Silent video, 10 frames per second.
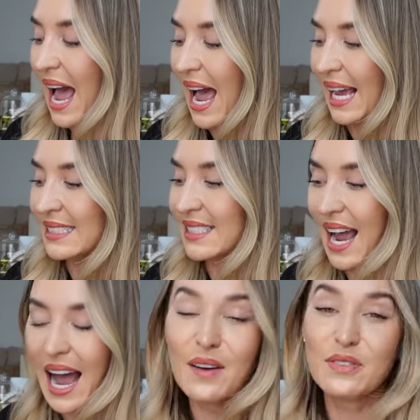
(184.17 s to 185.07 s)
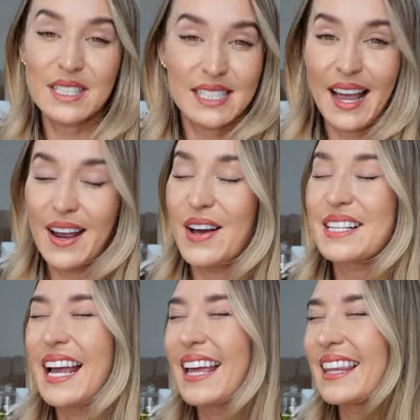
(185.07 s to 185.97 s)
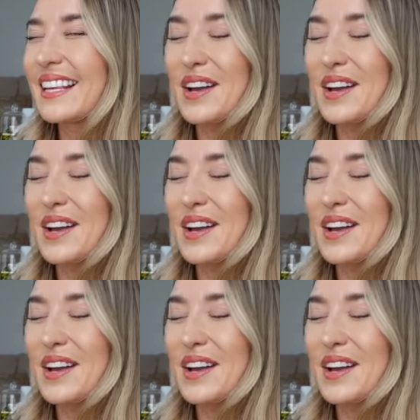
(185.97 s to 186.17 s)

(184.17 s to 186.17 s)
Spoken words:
And I have to say, and I say this,